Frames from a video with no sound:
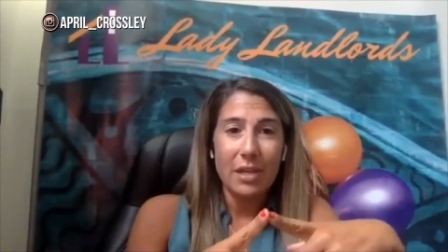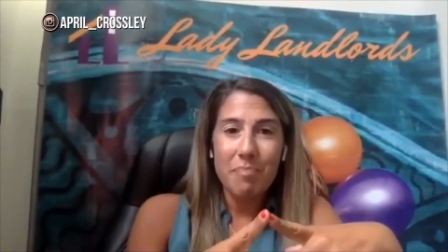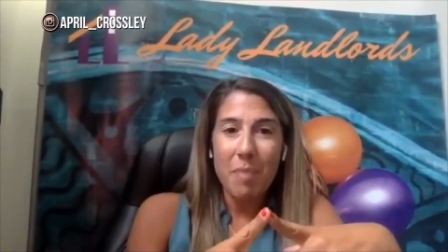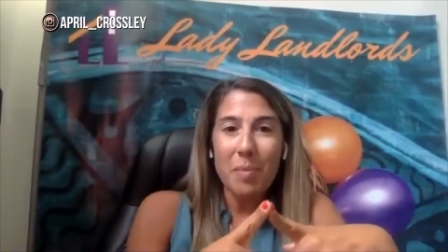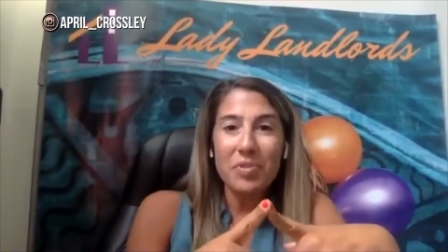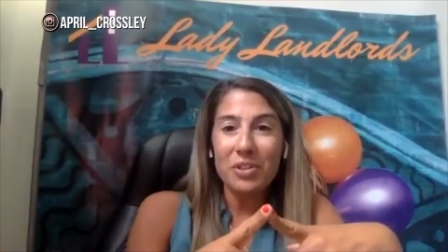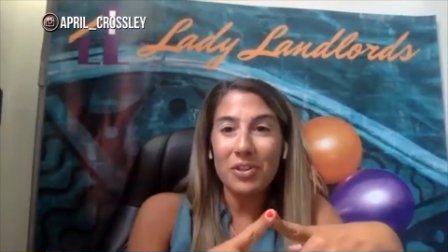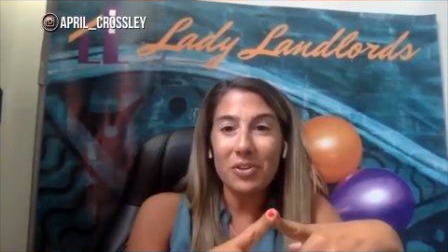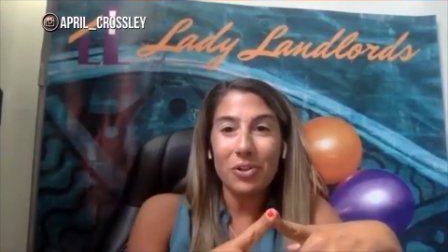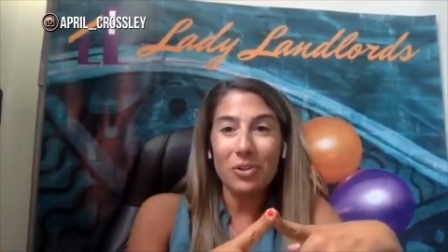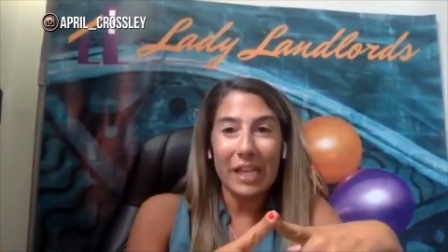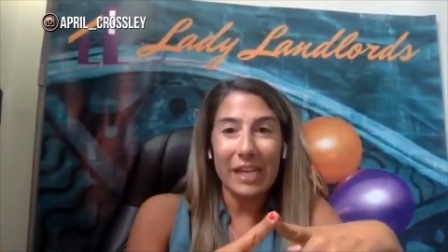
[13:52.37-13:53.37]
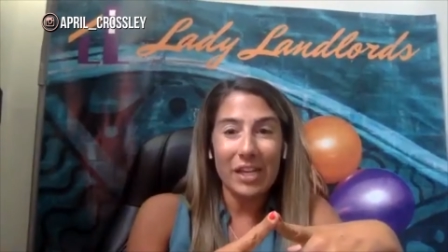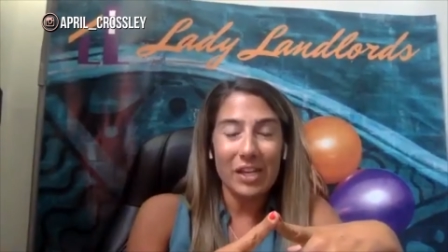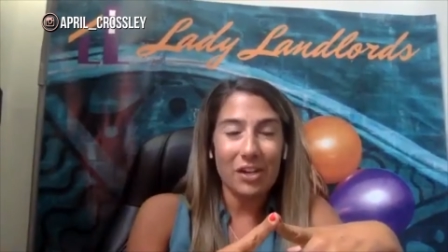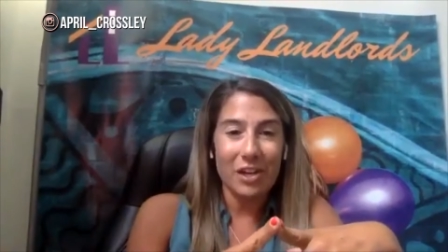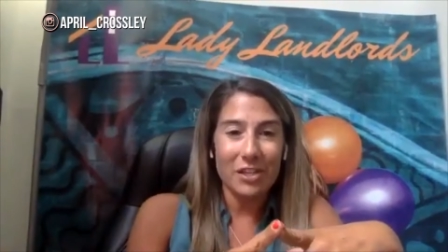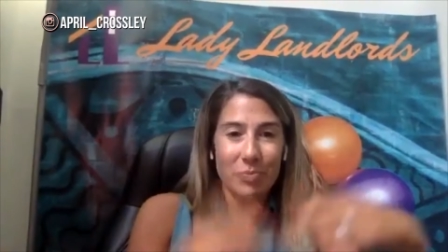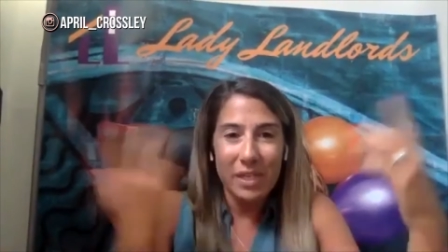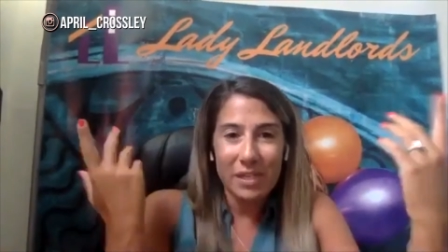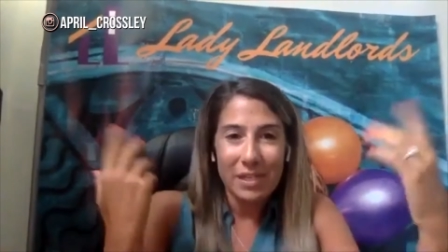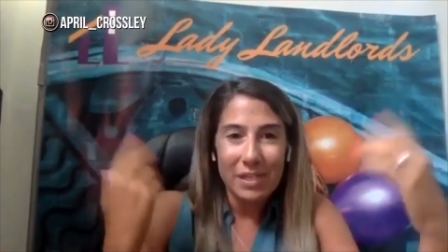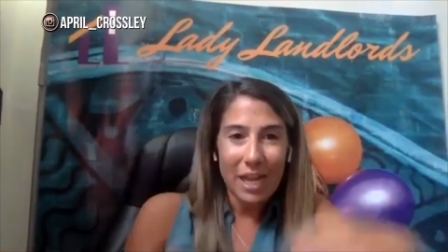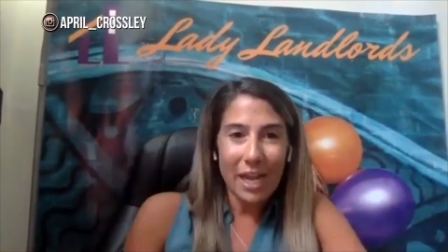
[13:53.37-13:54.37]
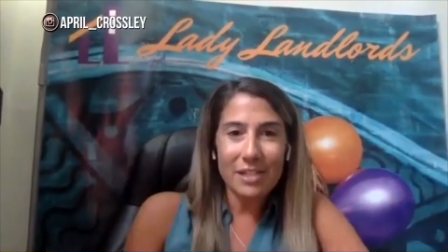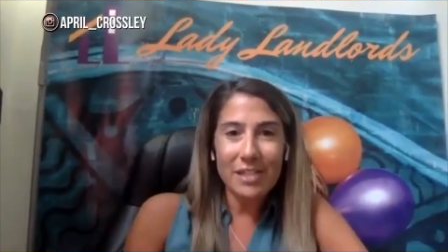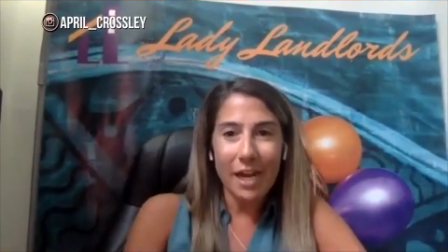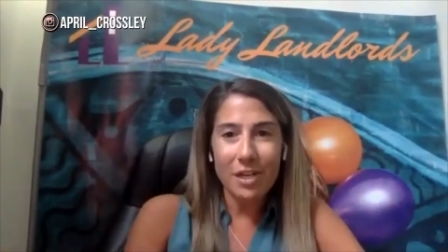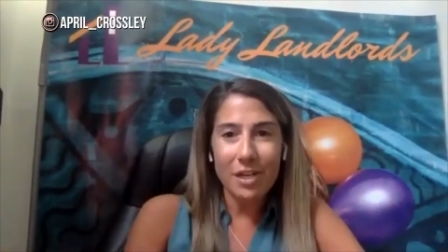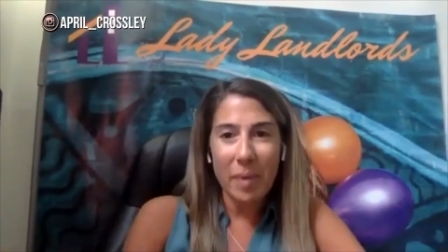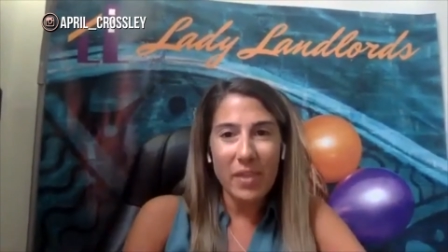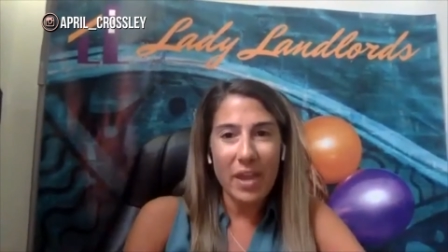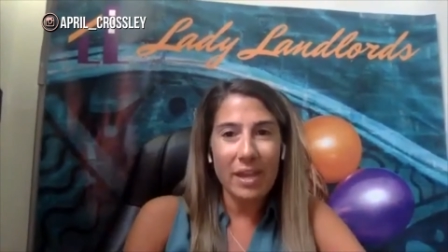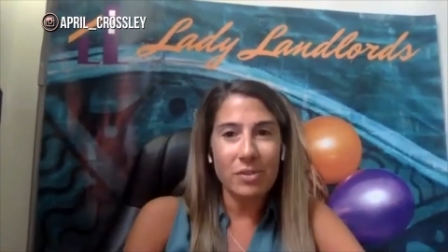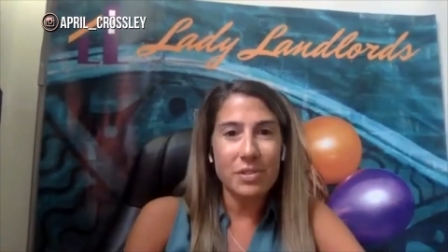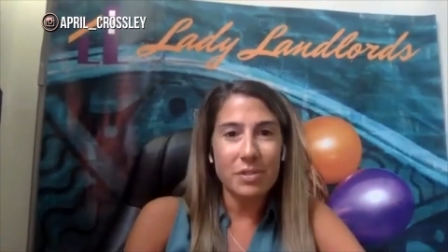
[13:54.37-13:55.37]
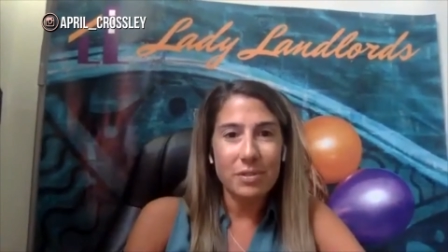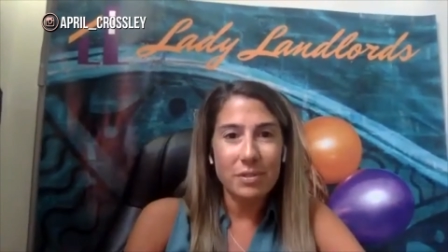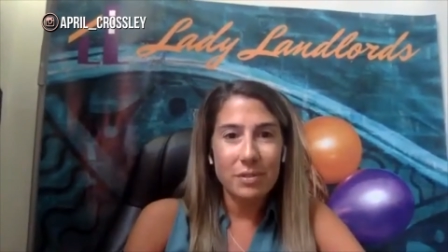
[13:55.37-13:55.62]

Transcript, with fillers: met with the little lady and her husband, and decided to buy the house.